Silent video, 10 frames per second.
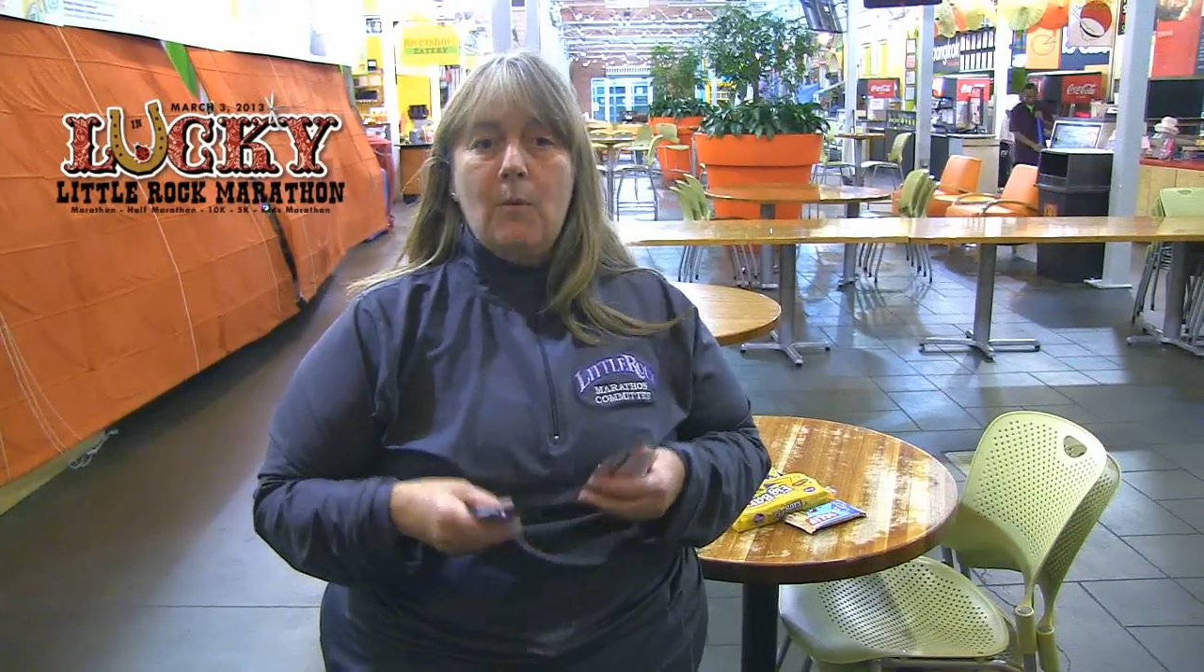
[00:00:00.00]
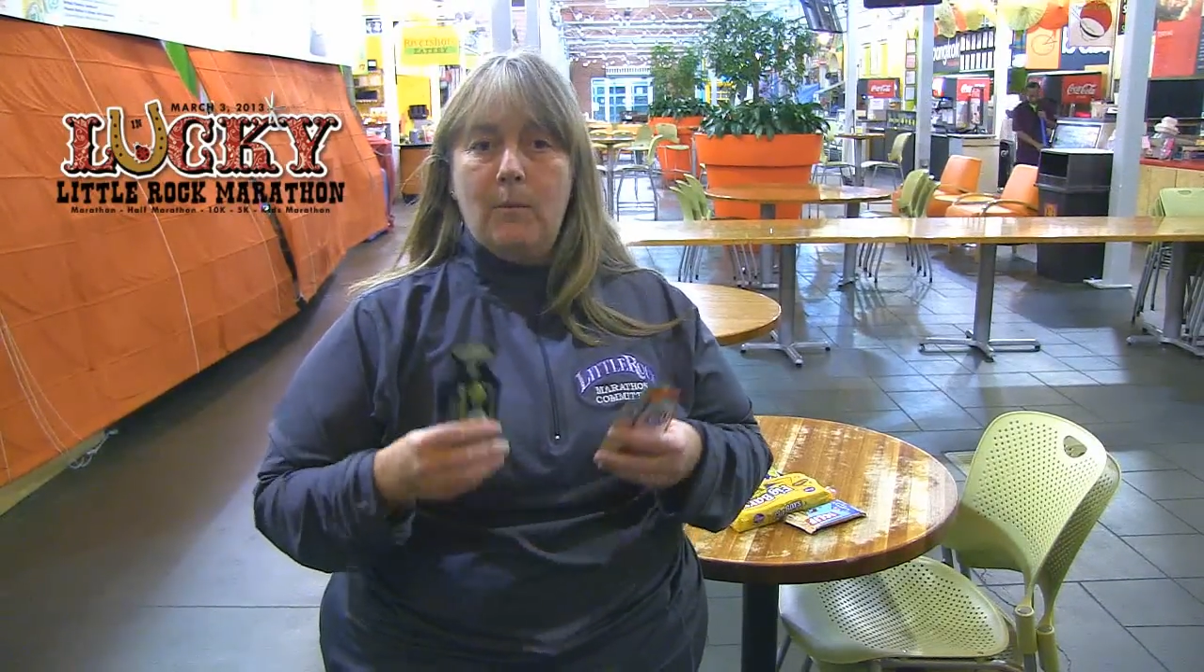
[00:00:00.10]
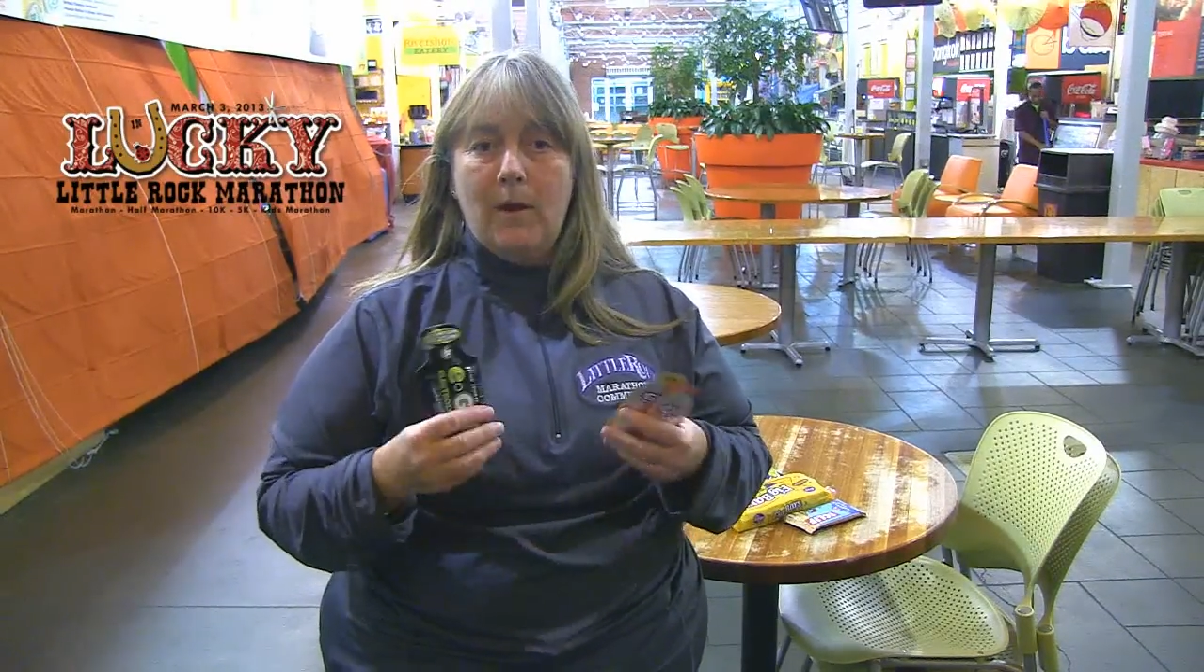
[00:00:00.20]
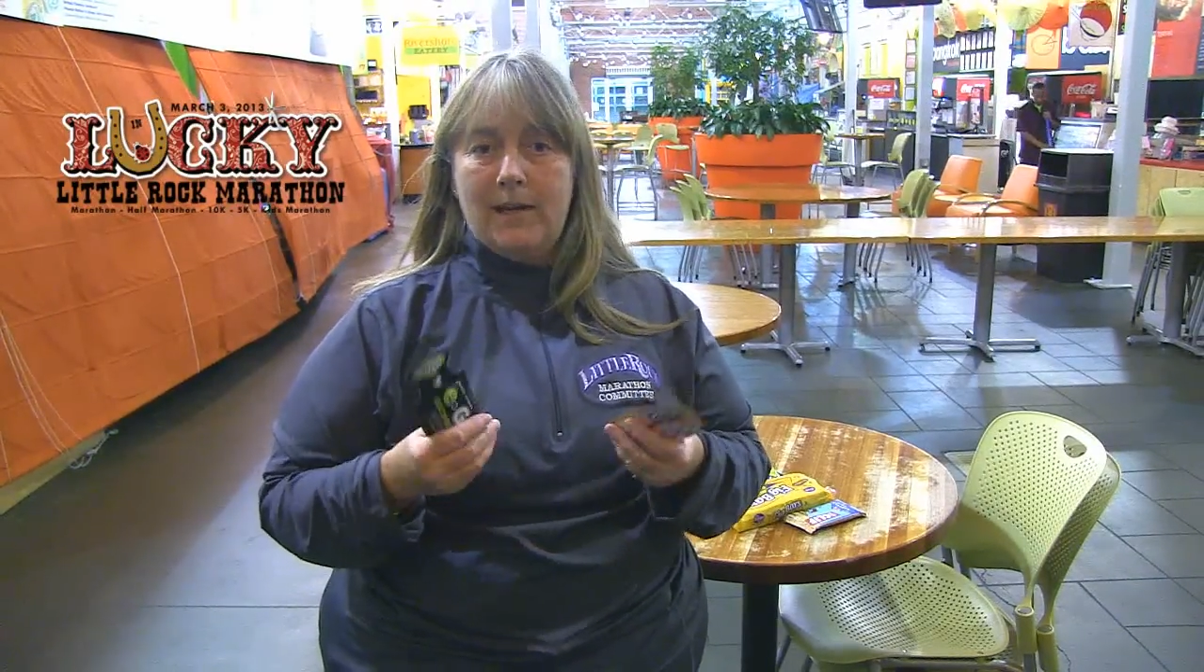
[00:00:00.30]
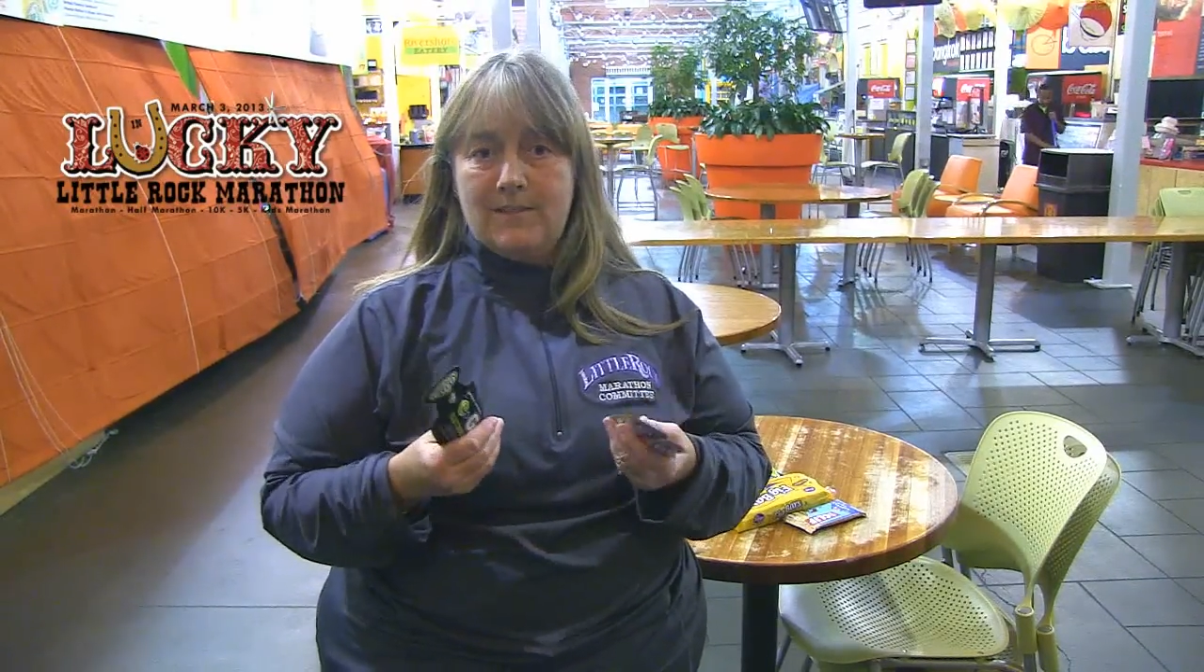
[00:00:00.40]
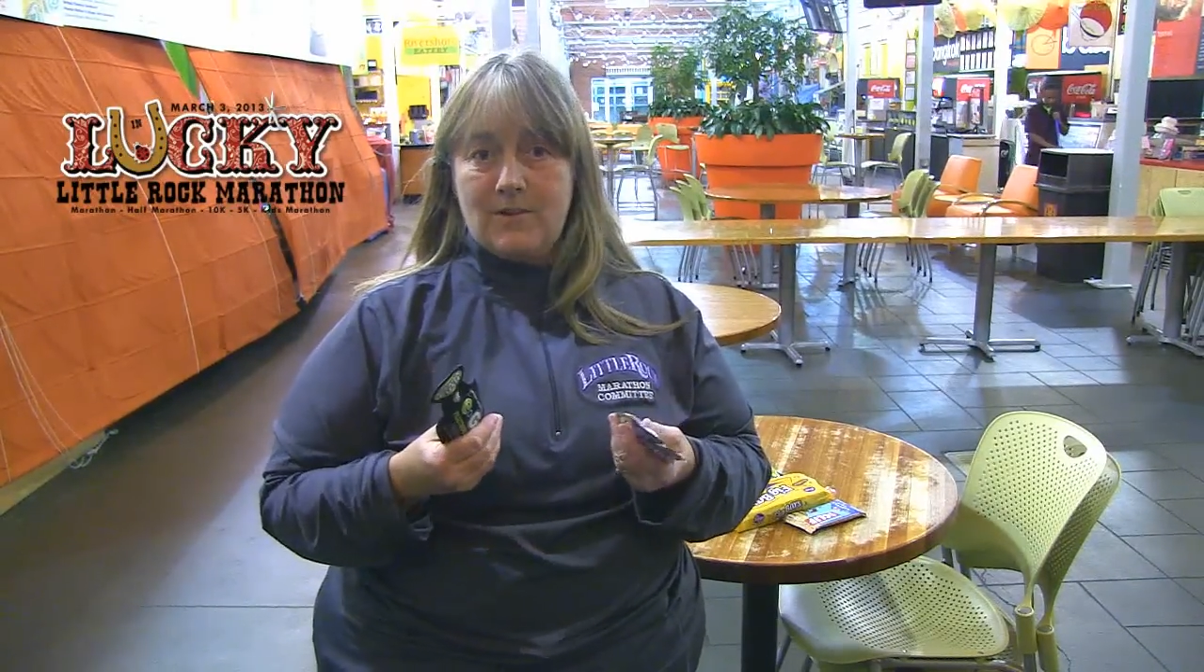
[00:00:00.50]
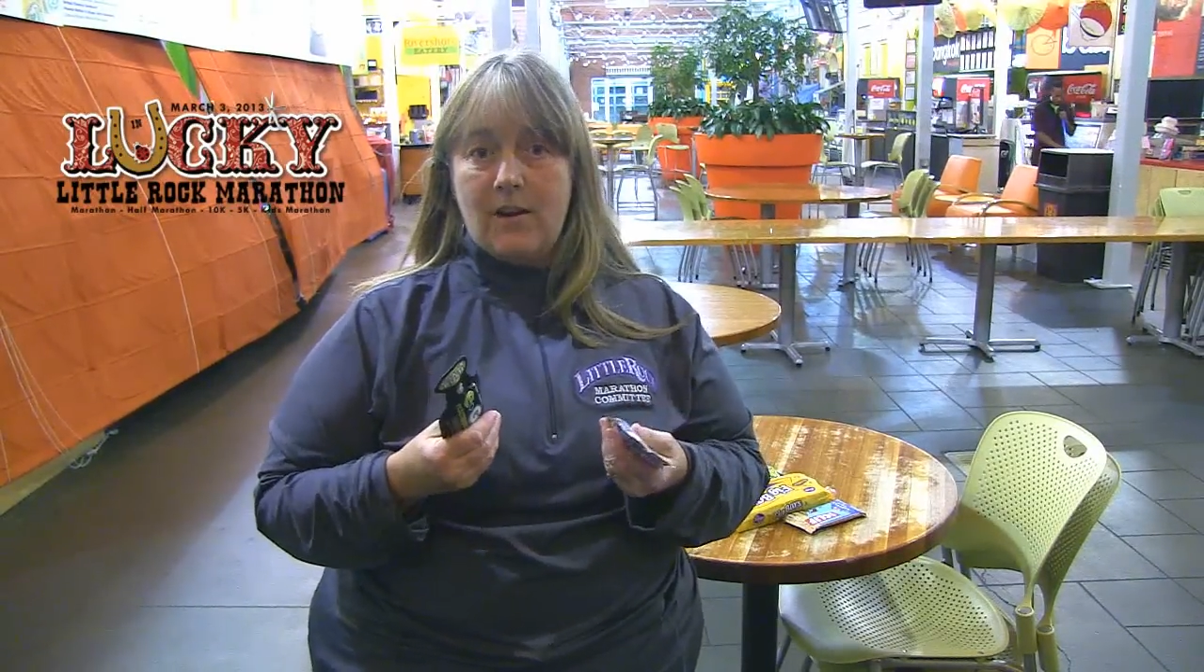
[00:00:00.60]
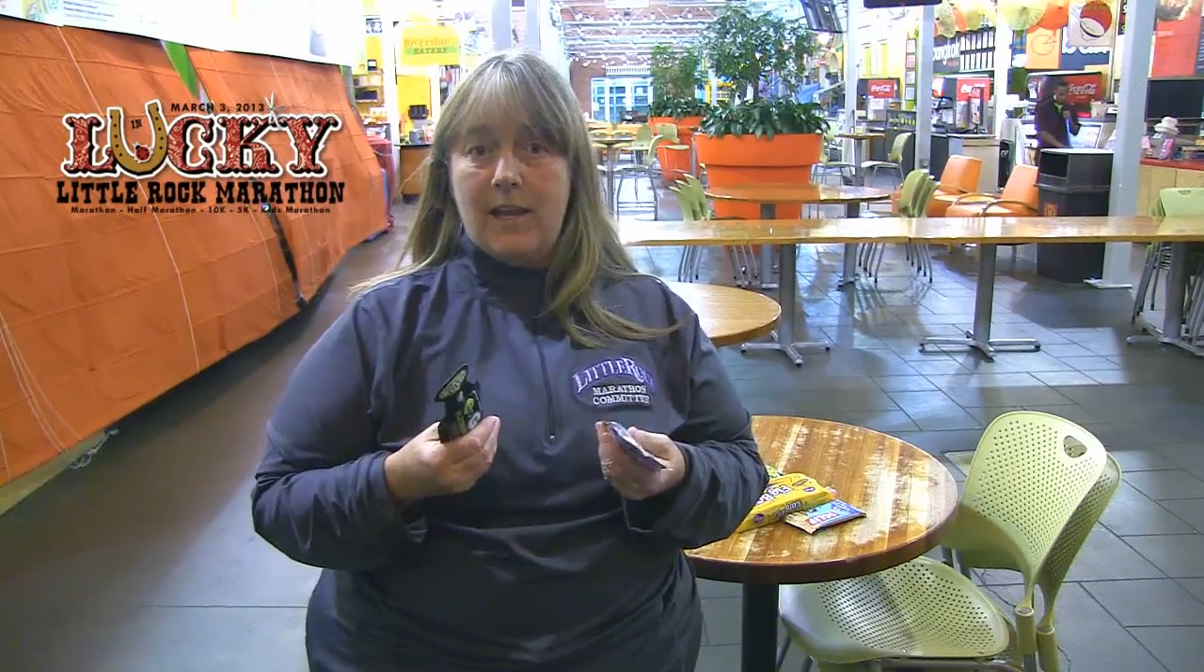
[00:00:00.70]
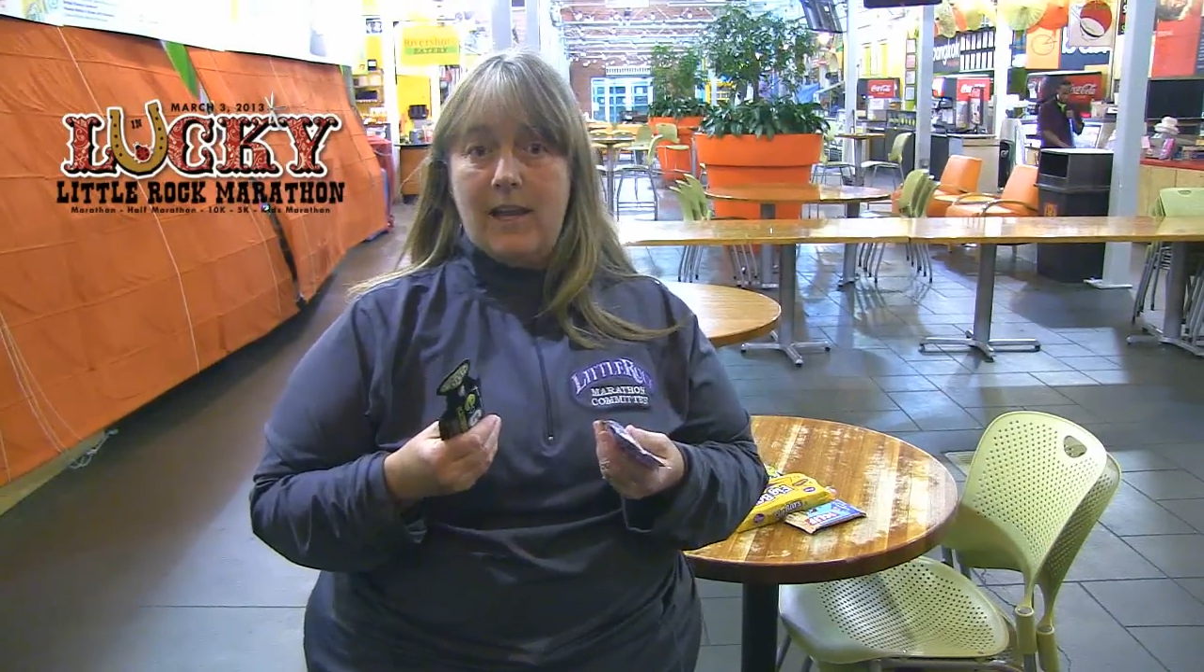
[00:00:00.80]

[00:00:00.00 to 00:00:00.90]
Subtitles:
we want to start